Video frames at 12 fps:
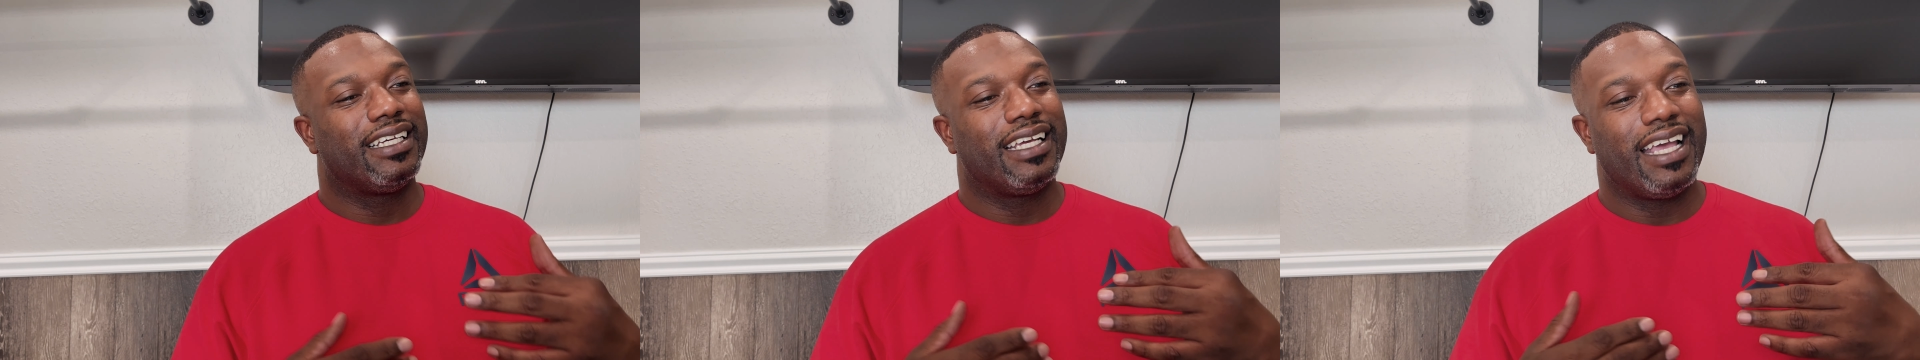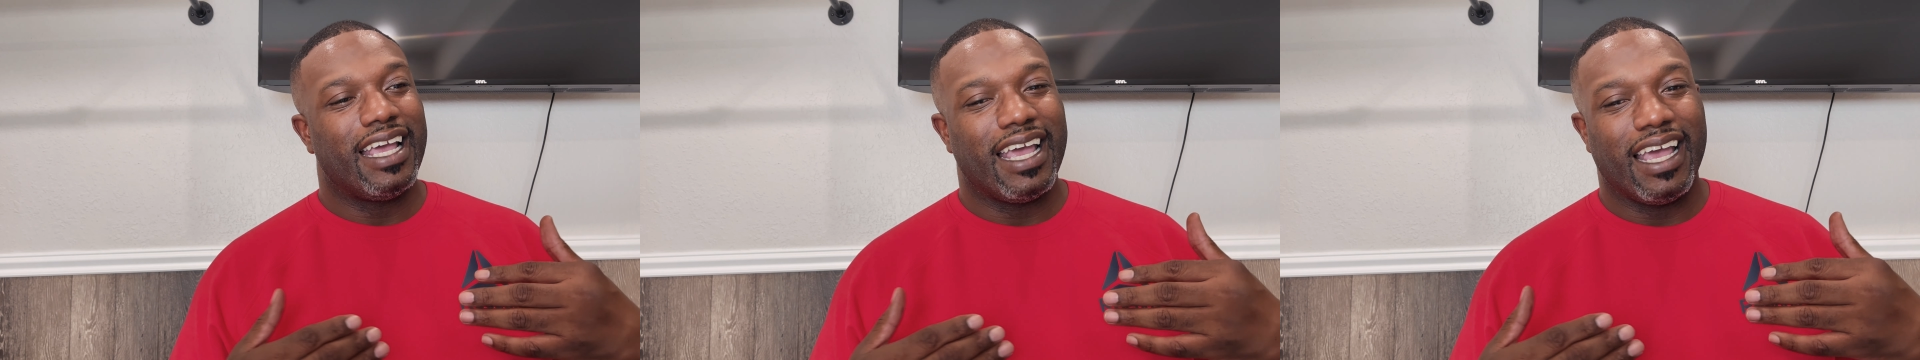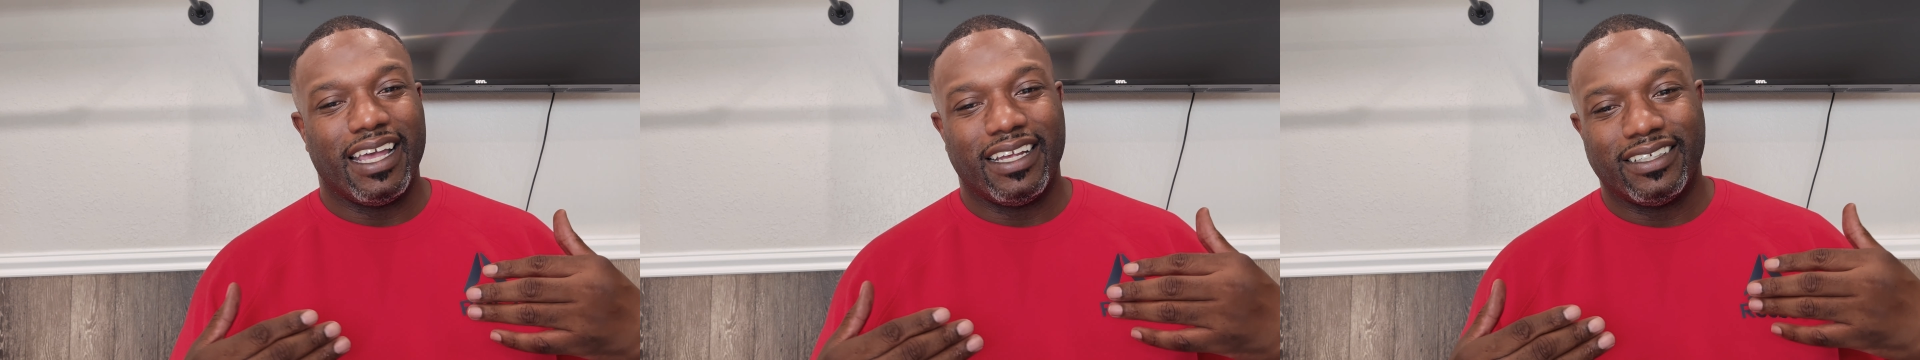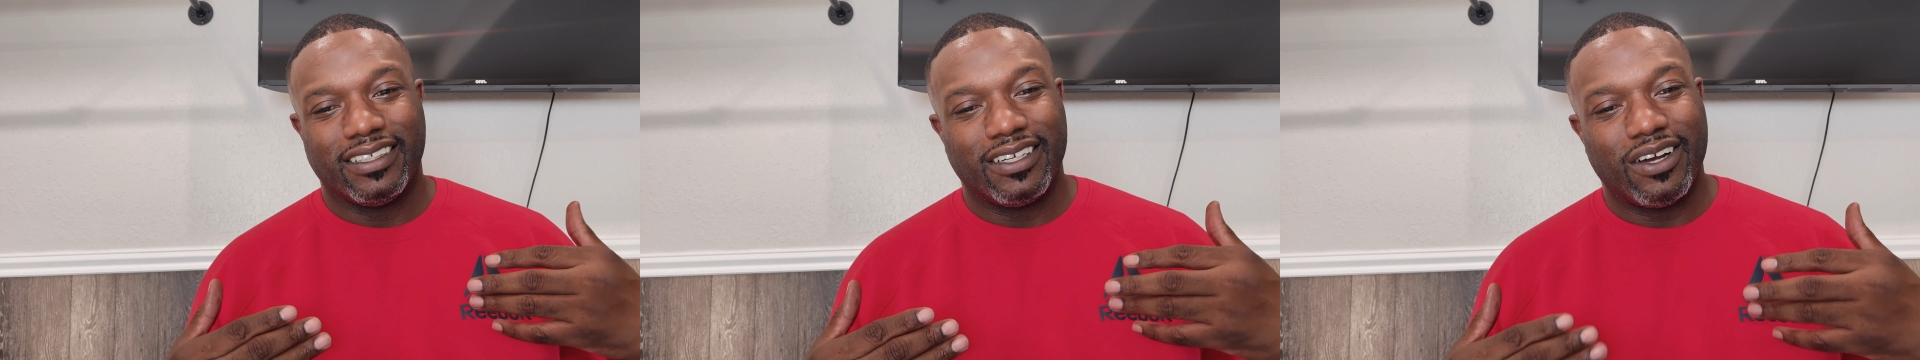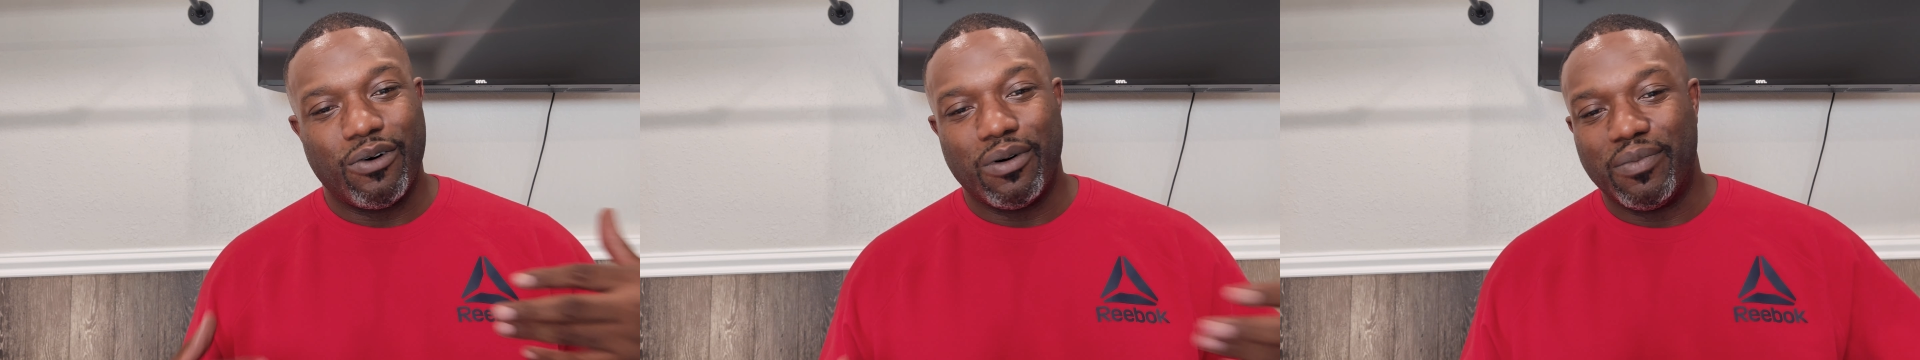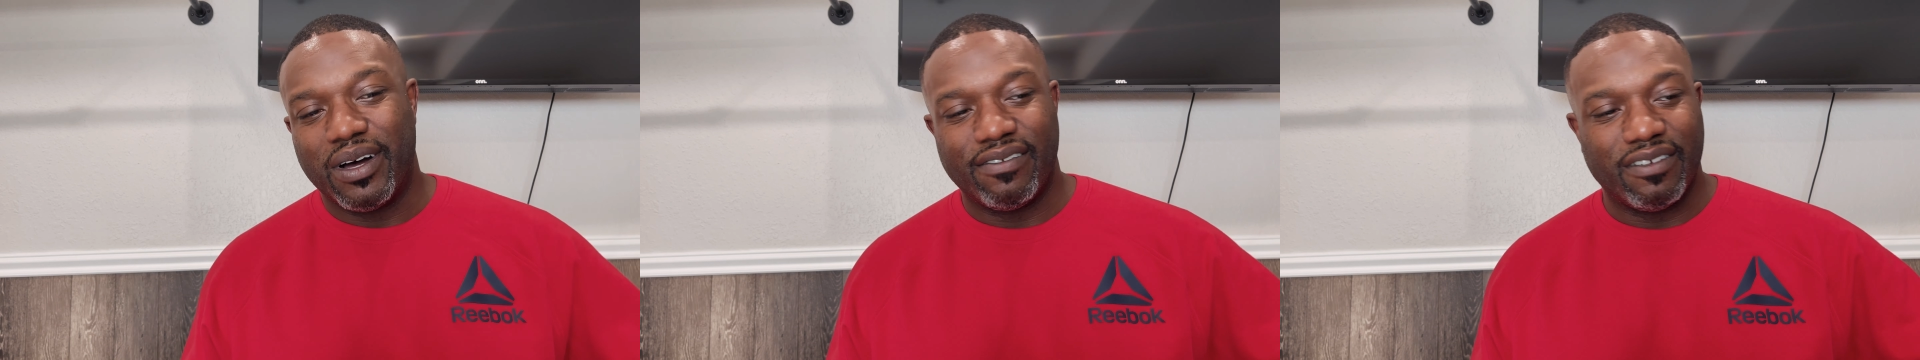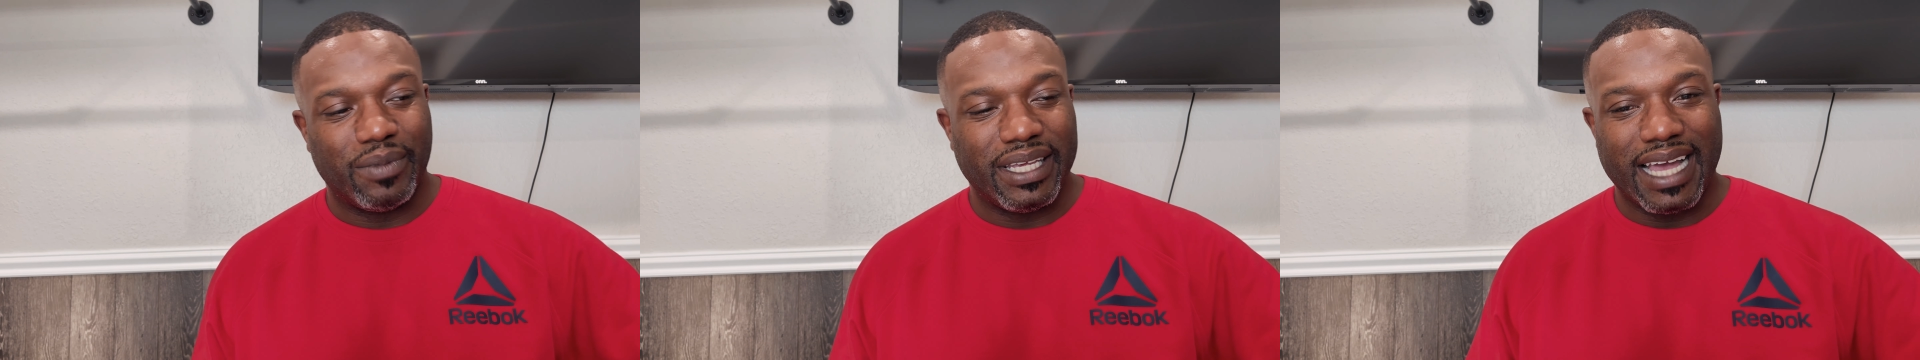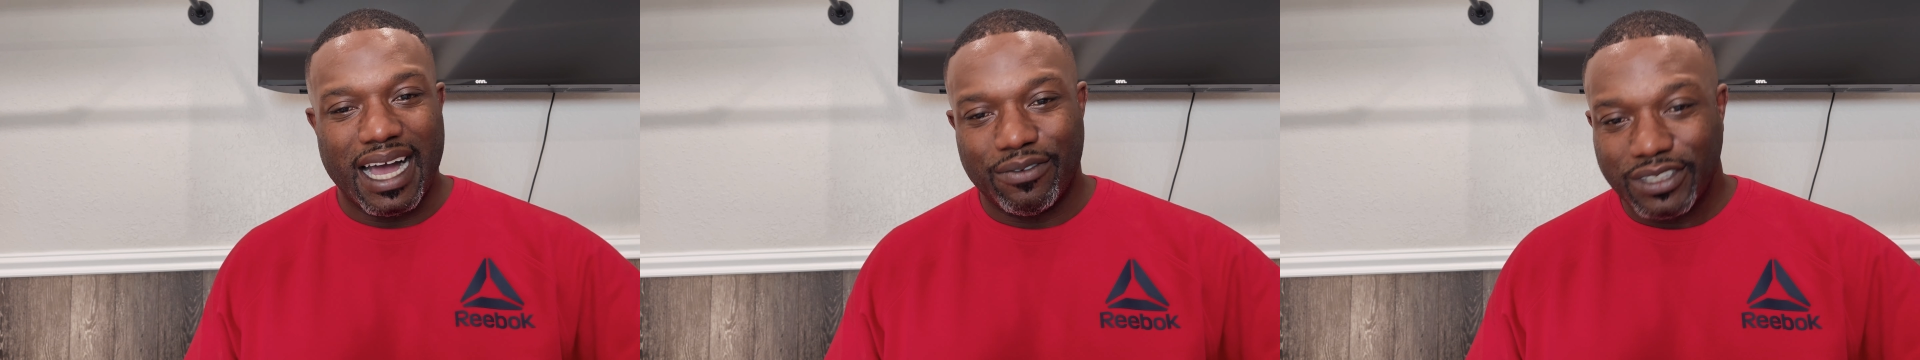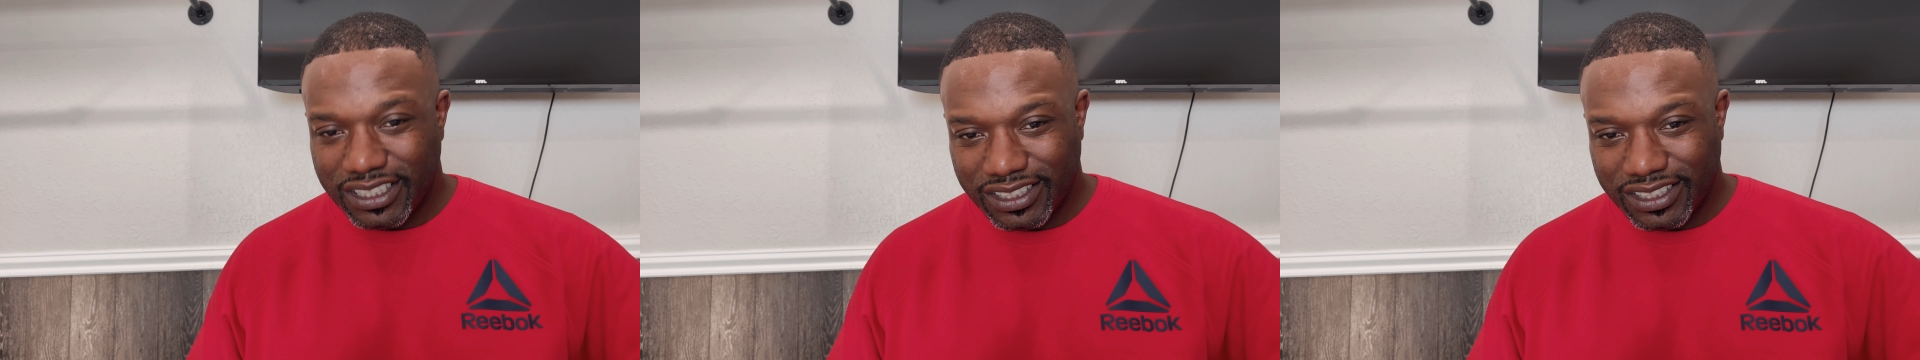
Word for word: and go above and beyond with your